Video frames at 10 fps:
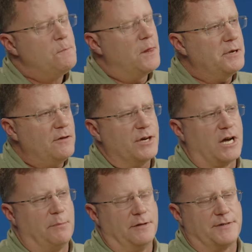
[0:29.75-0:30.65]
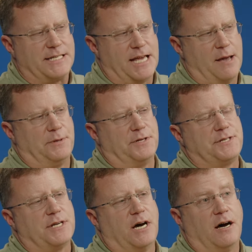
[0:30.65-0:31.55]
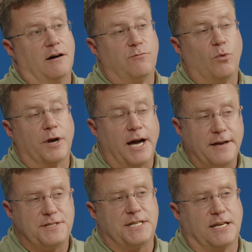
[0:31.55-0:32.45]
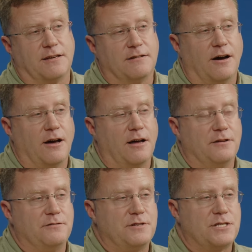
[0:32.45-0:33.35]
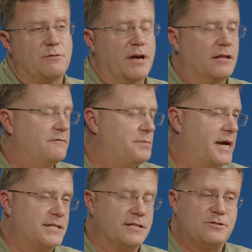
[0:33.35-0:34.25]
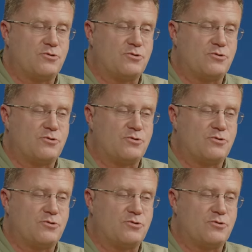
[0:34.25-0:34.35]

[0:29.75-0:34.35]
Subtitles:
Let me give you a couple of examples of what I have seen on just a regular basis,